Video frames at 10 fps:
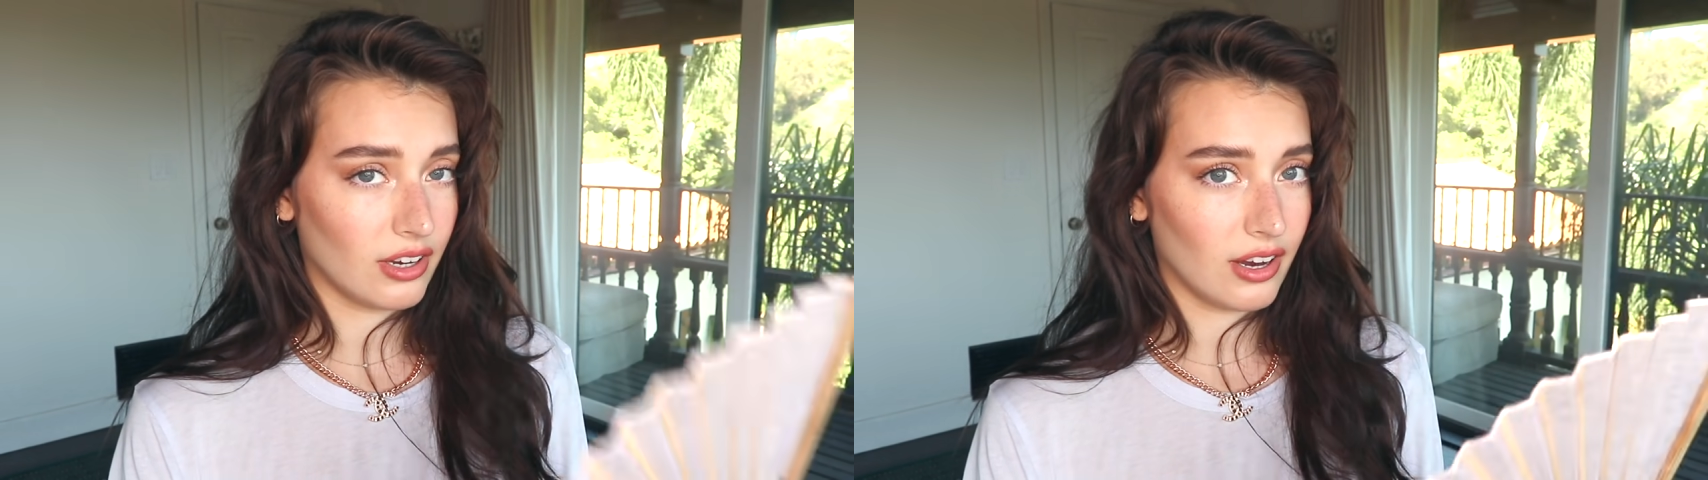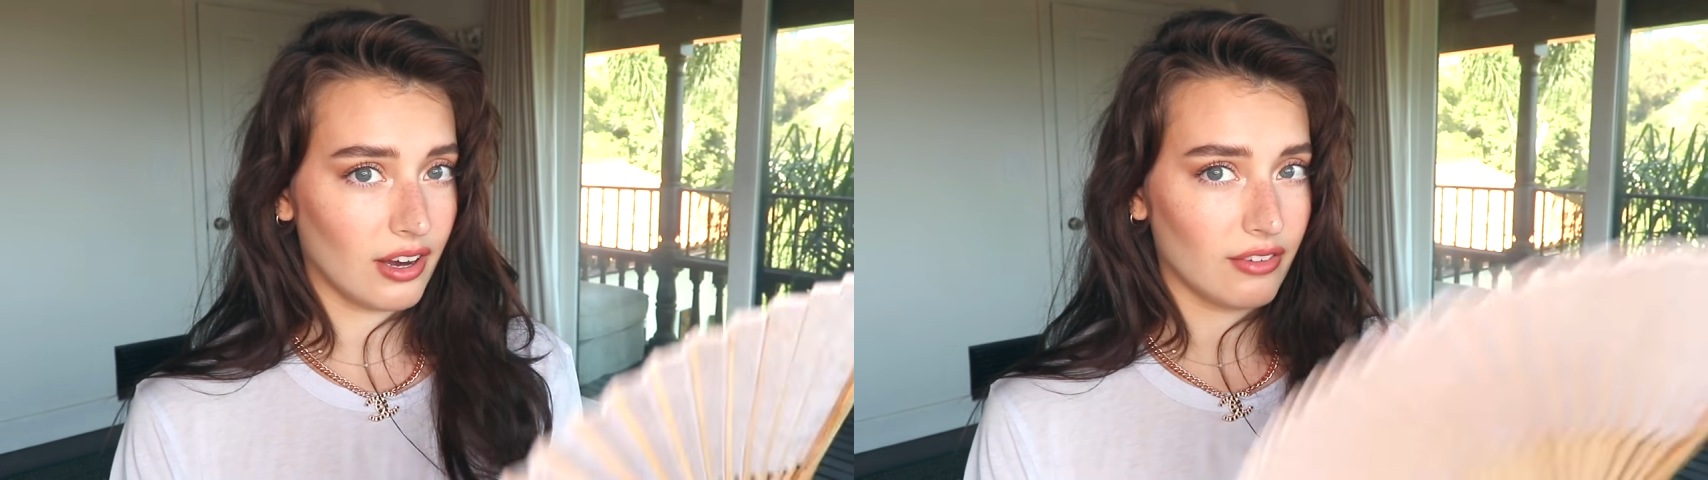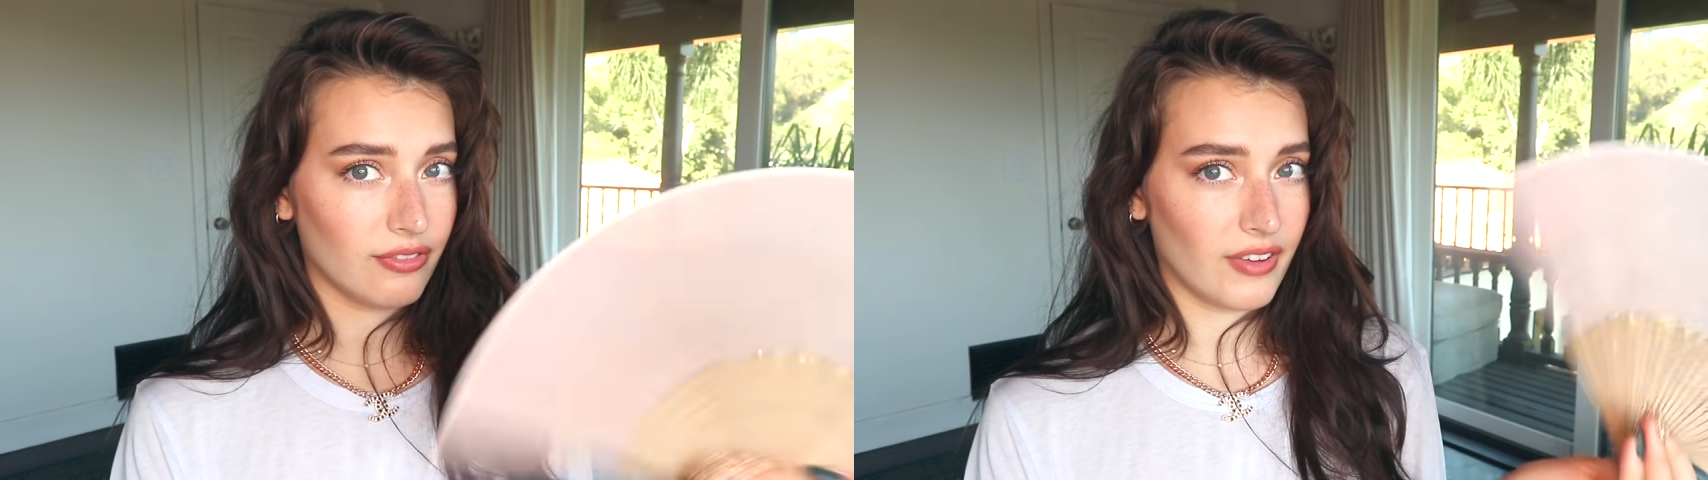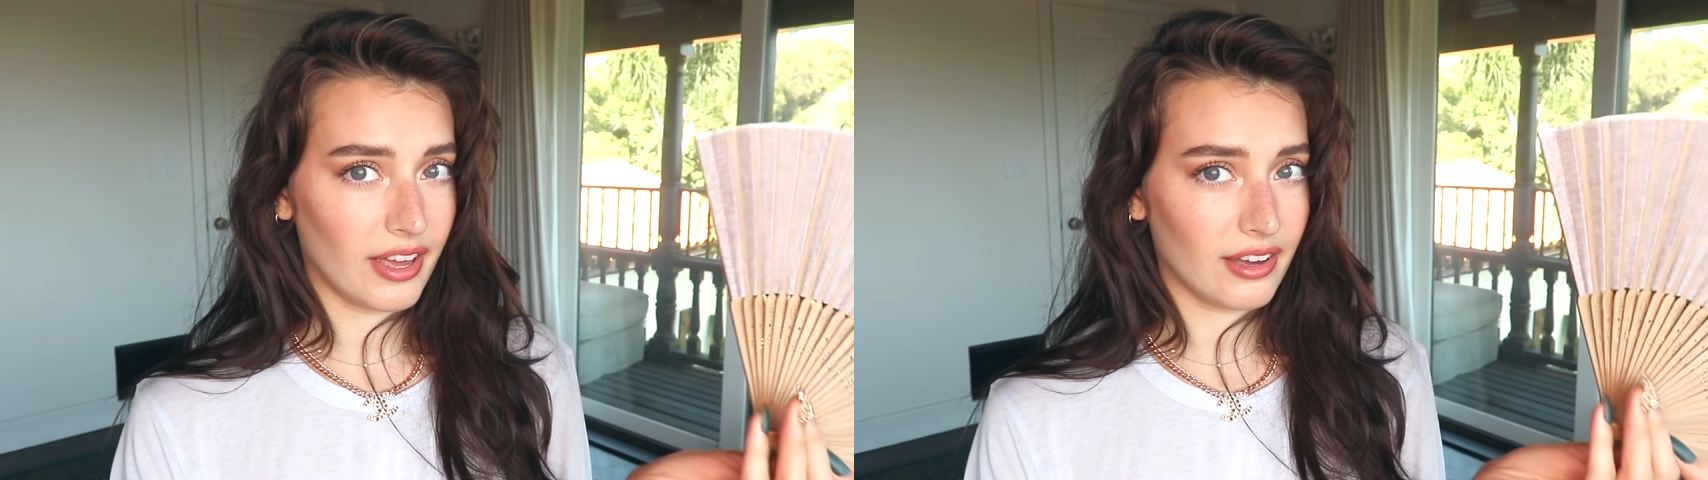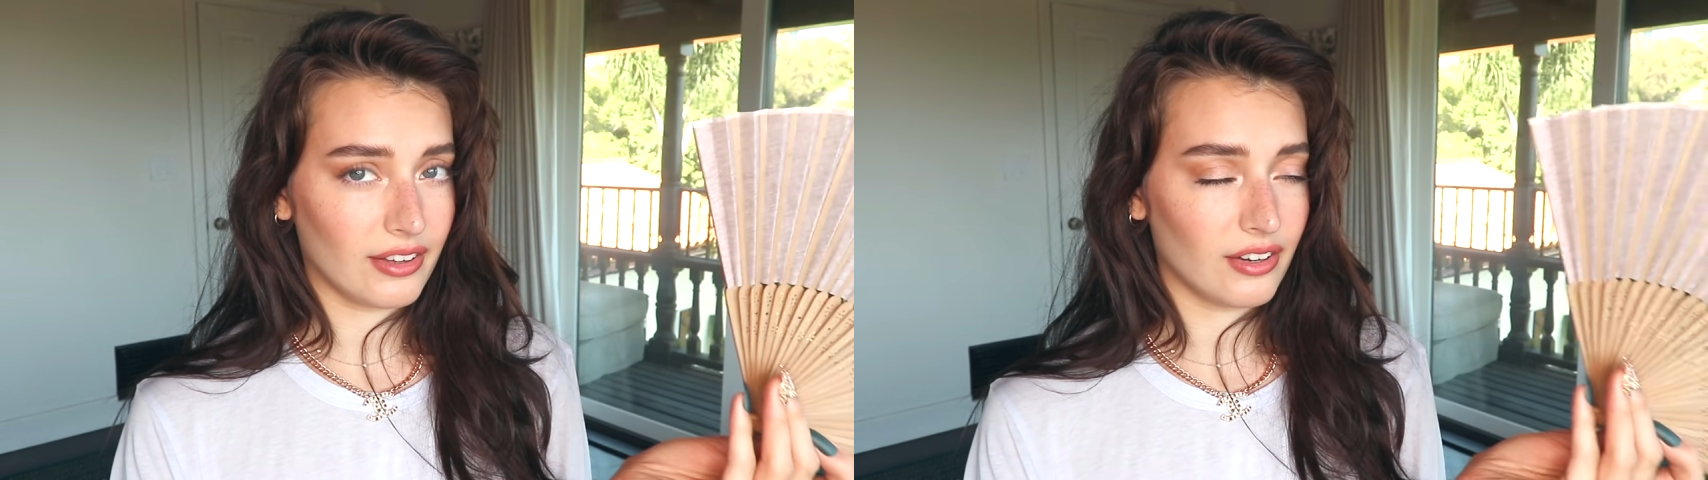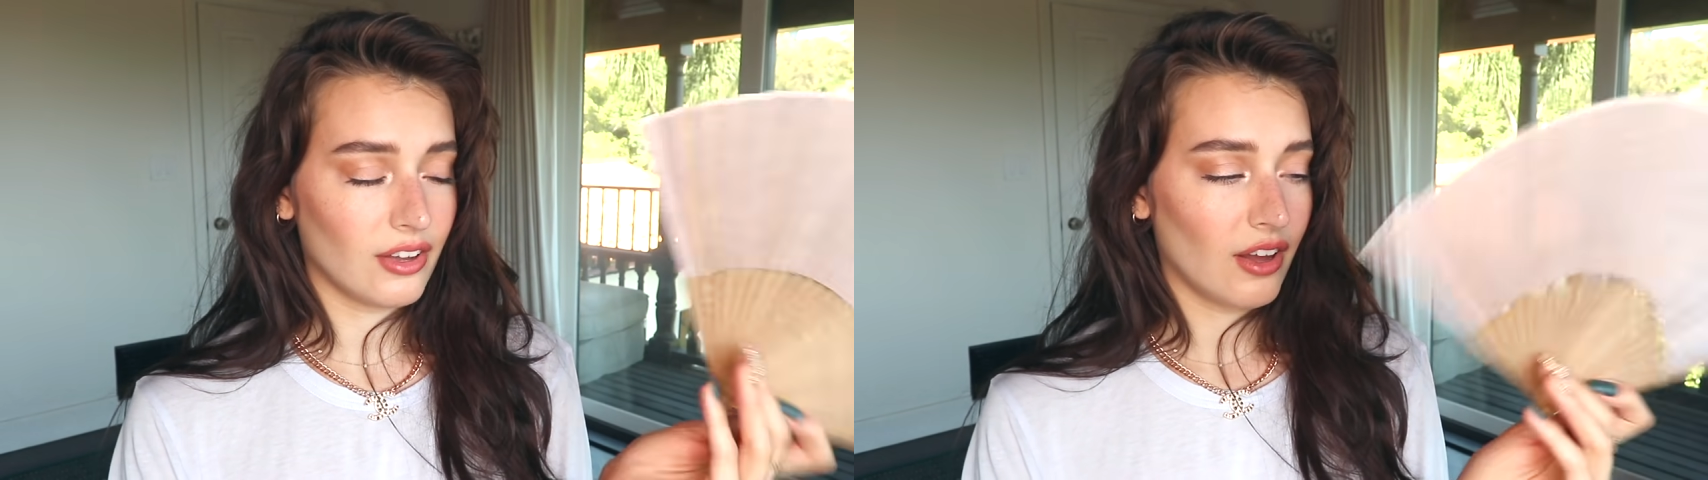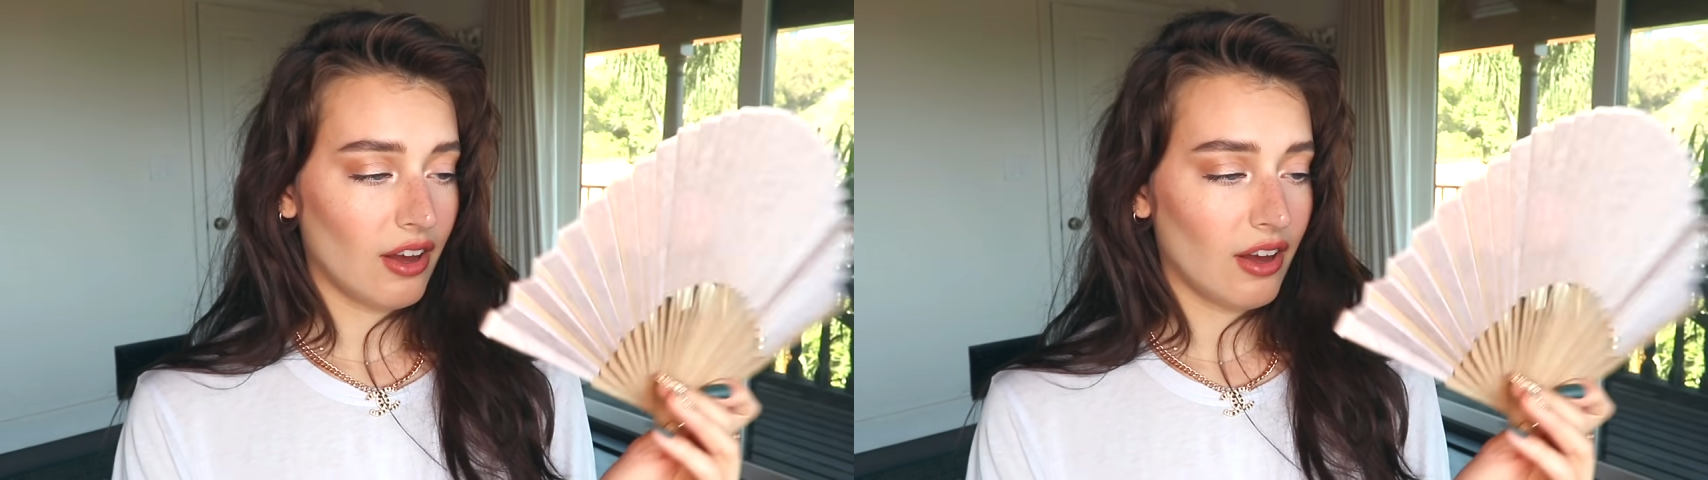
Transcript: Ta fan